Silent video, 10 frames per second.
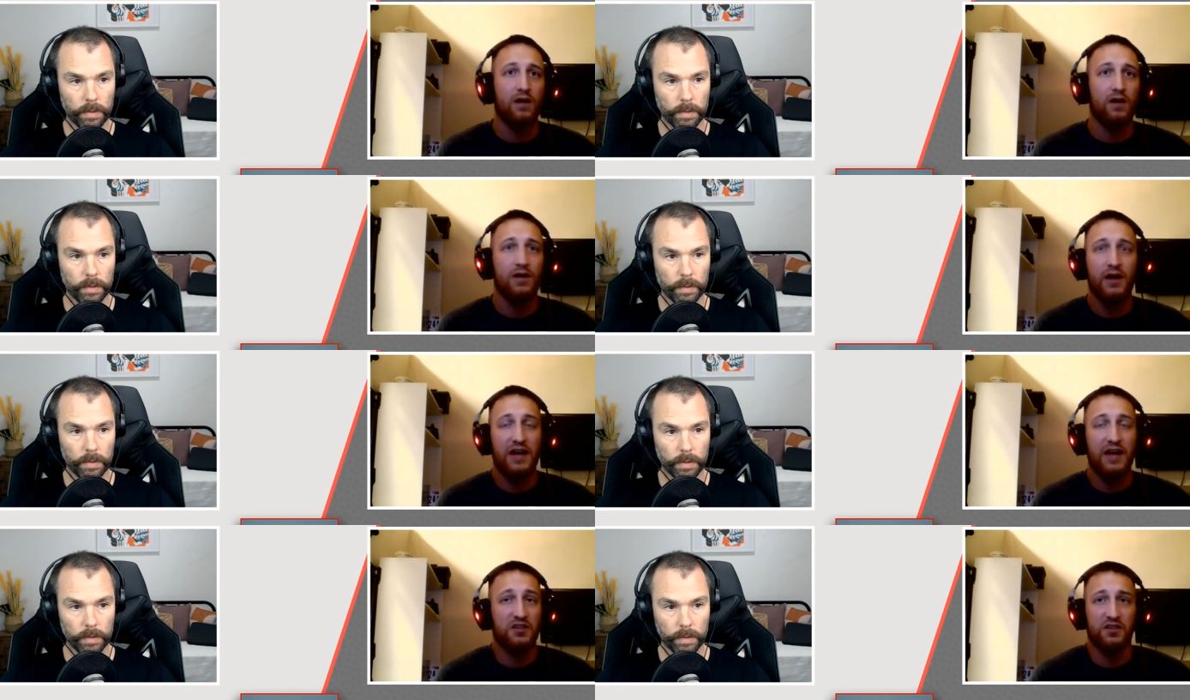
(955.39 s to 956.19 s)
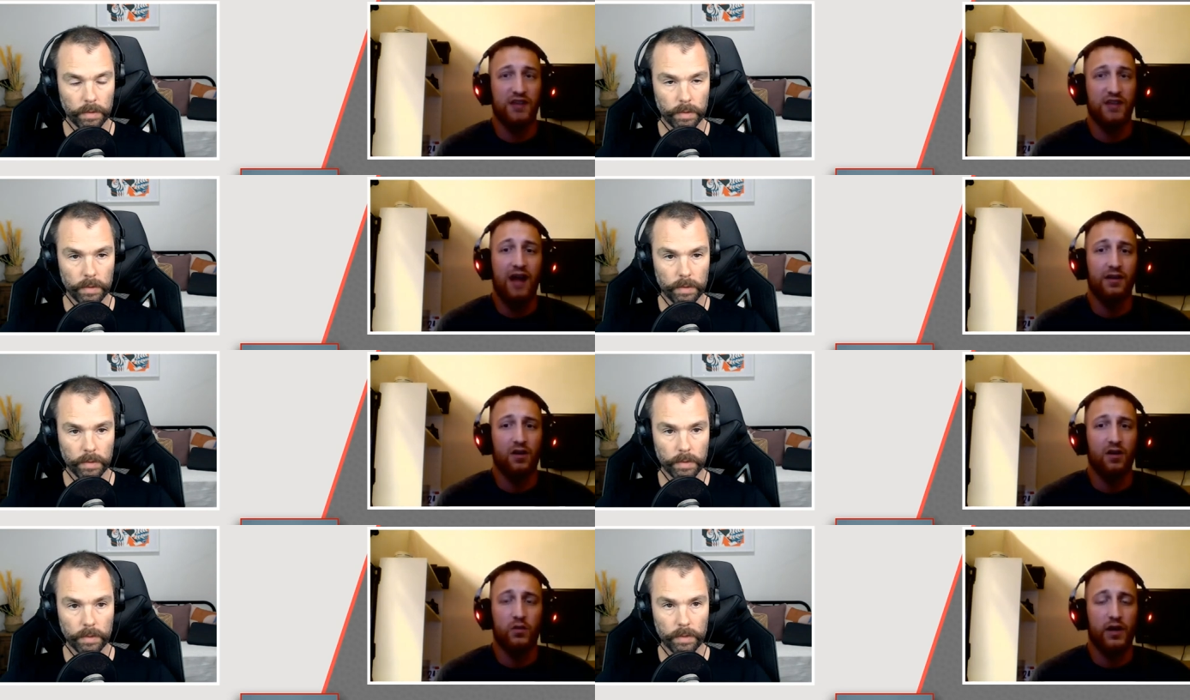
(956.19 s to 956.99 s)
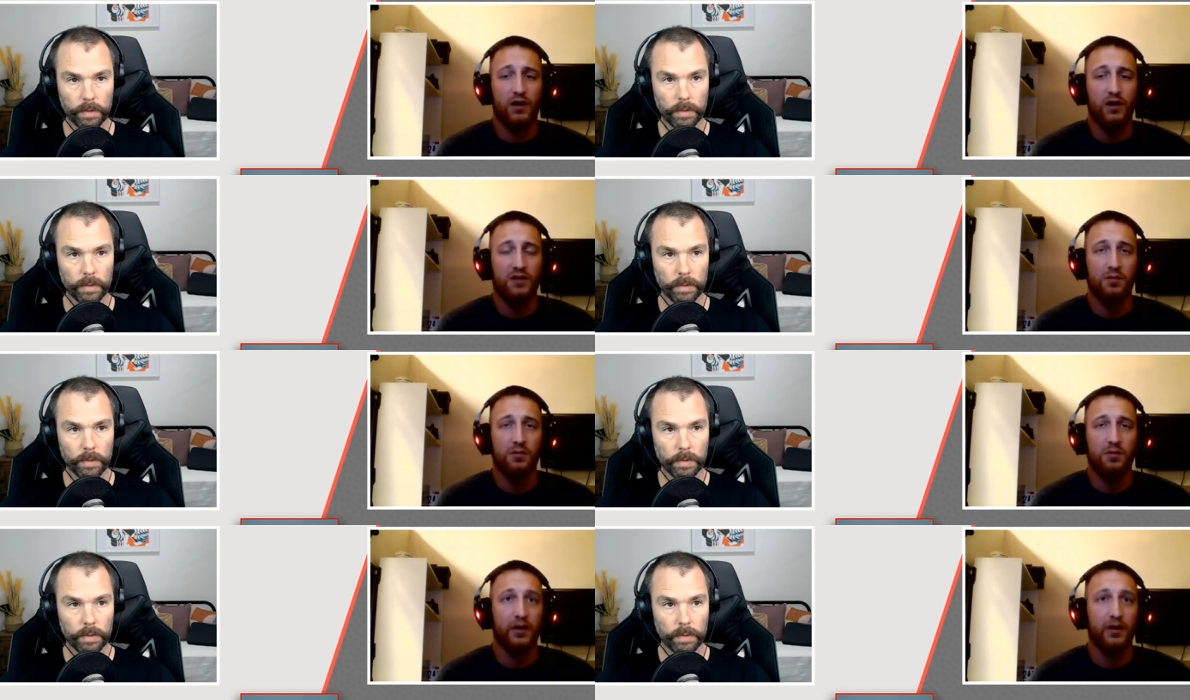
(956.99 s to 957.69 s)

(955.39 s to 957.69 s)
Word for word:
Speaker 1: He's just solid all the way across the board.